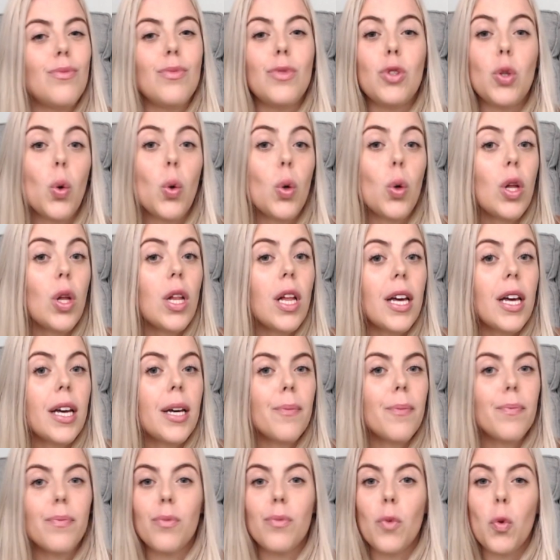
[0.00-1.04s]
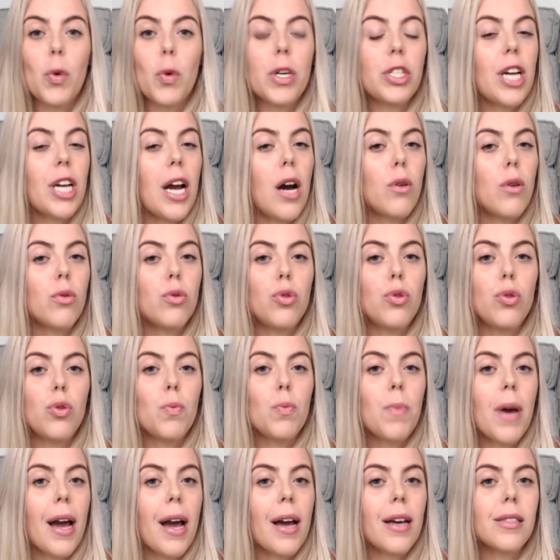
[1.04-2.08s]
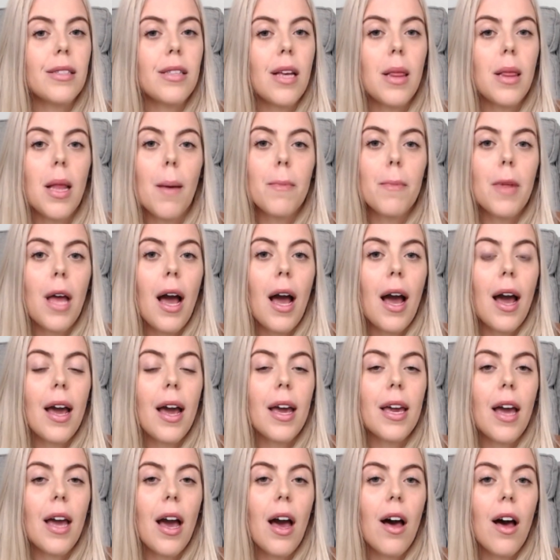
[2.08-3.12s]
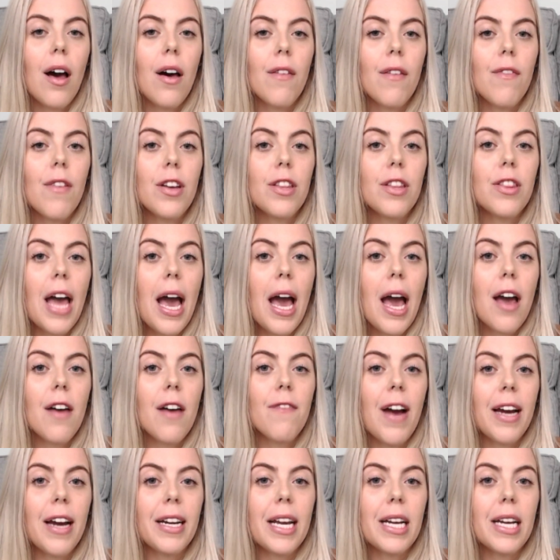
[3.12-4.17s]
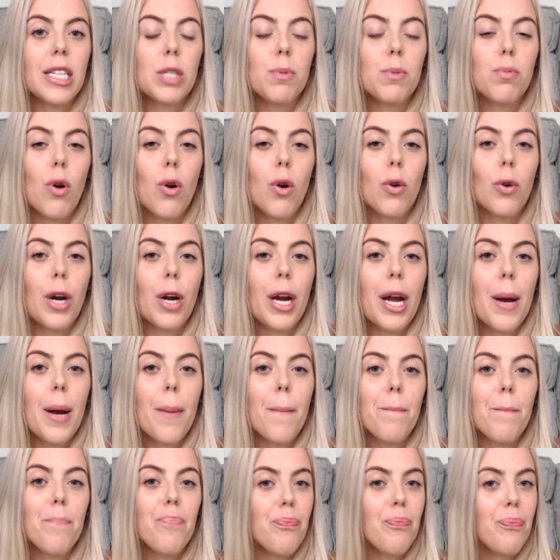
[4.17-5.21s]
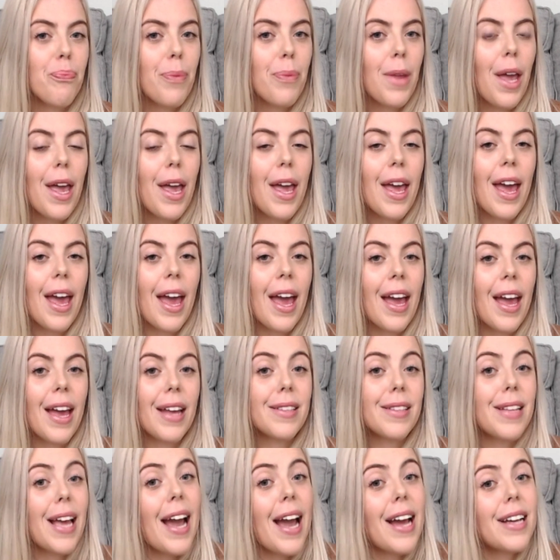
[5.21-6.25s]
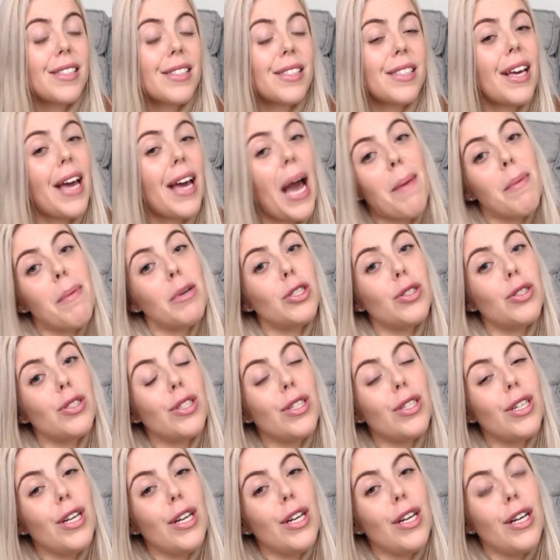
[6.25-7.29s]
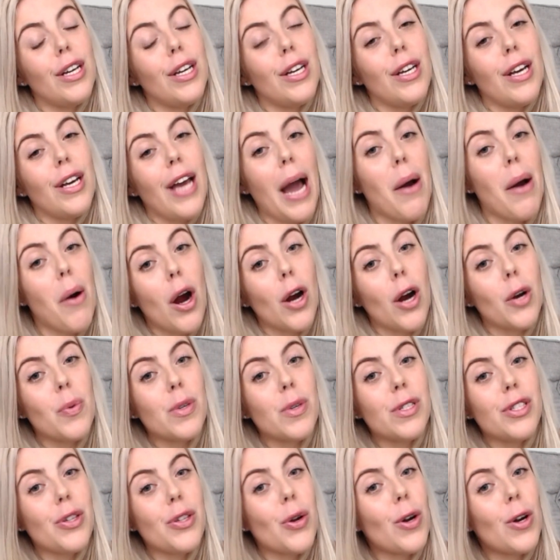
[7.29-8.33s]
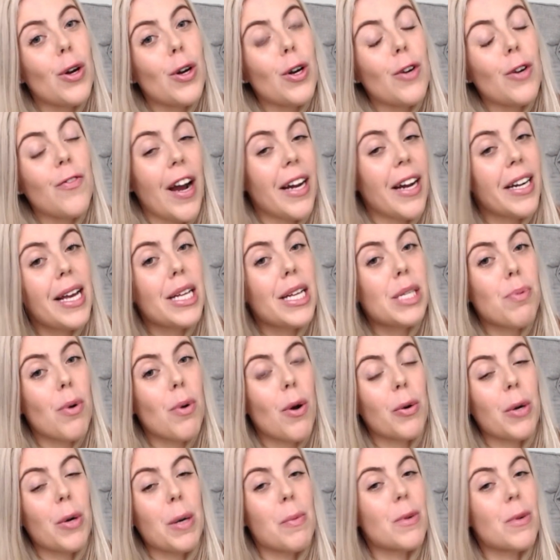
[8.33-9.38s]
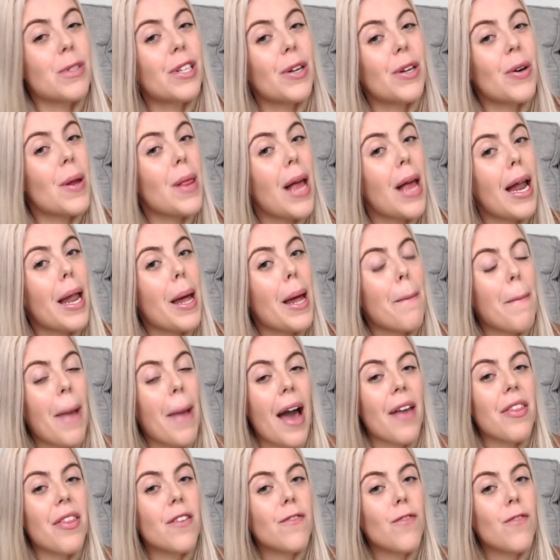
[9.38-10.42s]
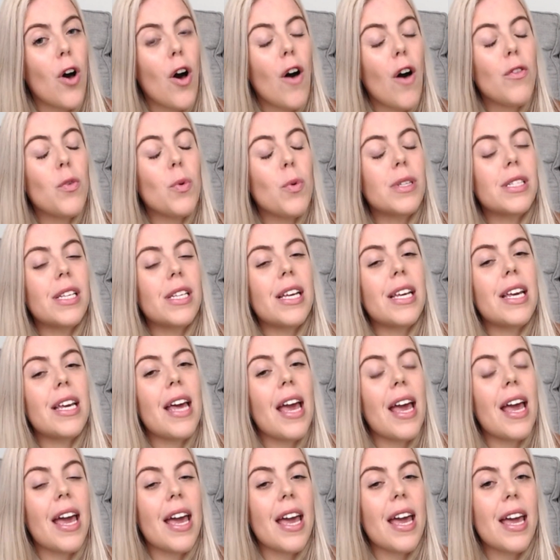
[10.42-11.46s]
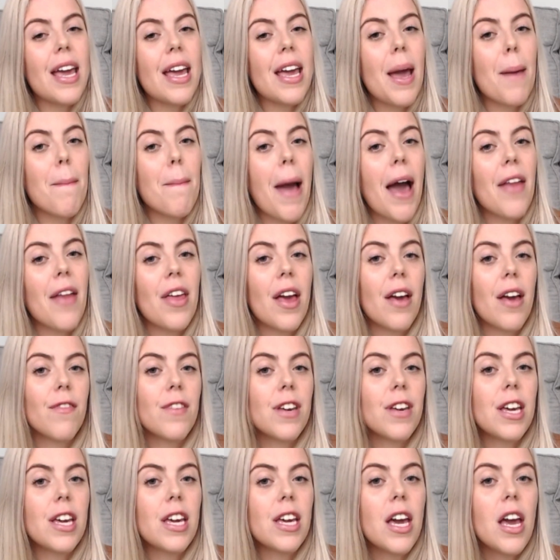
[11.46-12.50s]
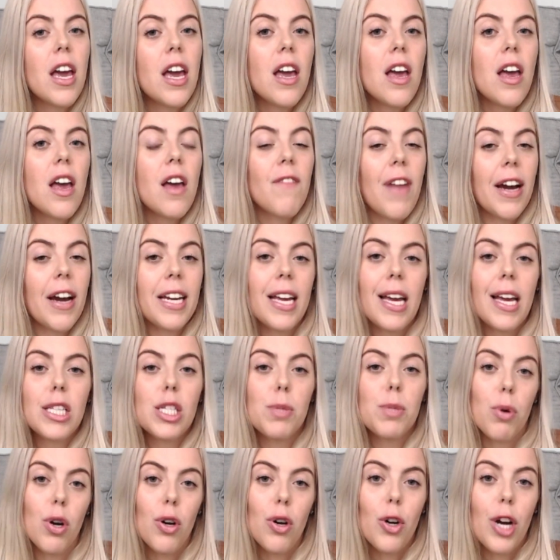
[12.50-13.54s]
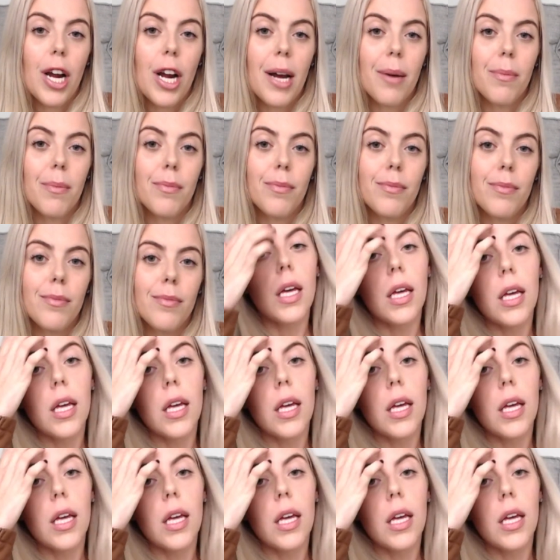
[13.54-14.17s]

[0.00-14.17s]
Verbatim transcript: Google it, reach out to past alumni of that finance program, and ask how much, how hard was your finance program? Was there a lot of math involved? Was it a math heavy finance program?